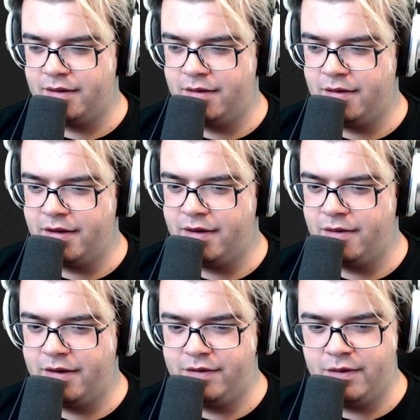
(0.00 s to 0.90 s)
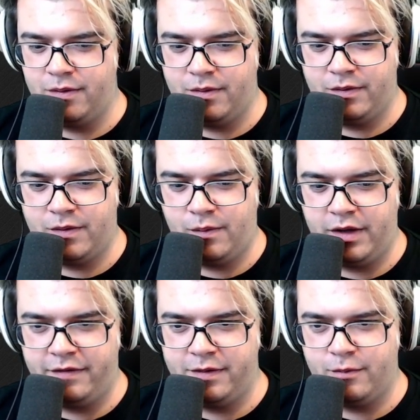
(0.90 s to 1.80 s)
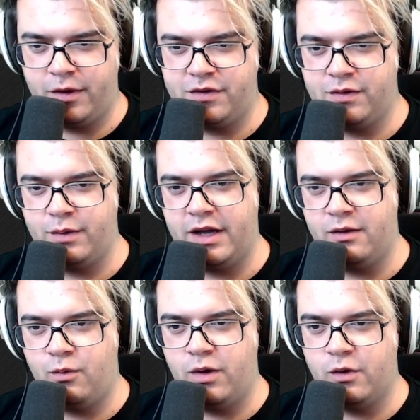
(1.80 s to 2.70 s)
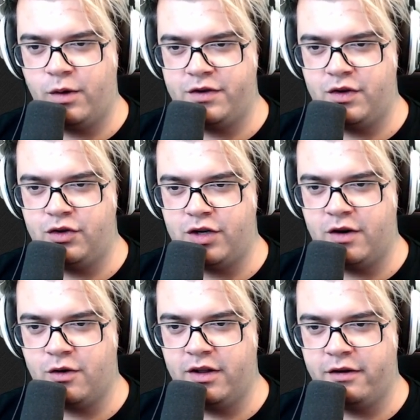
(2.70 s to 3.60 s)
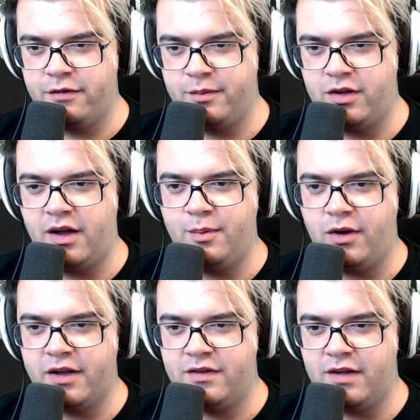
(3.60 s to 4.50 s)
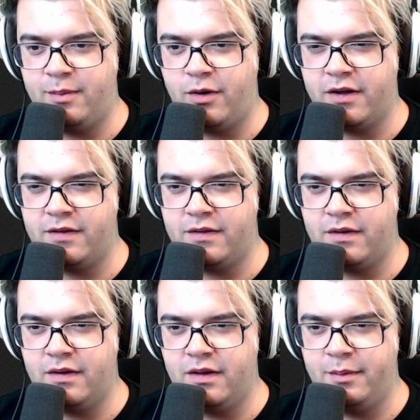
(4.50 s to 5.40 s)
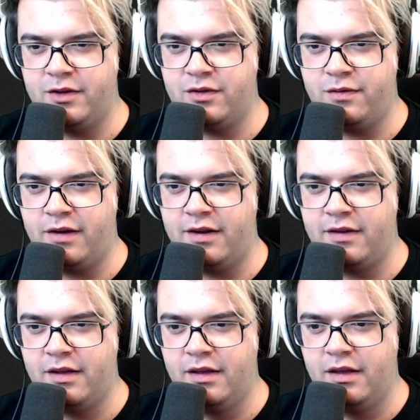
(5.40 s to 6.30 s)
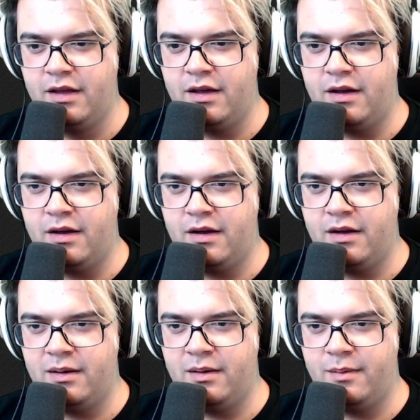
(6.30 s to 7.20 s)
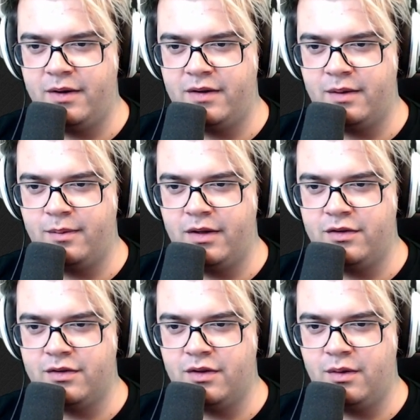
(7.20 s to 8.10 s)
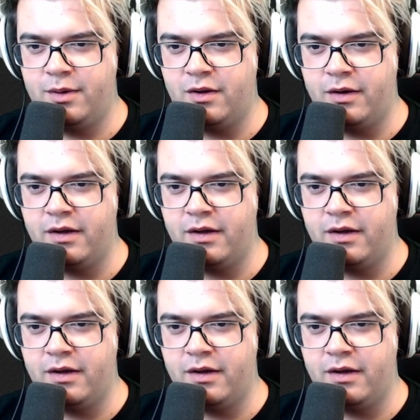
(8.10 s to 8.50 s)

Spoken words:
All right. So we have some questions. We had one question in chat earlier from Tide Pockets. Let me just find it. Might take me just a little bit. Oh yeah.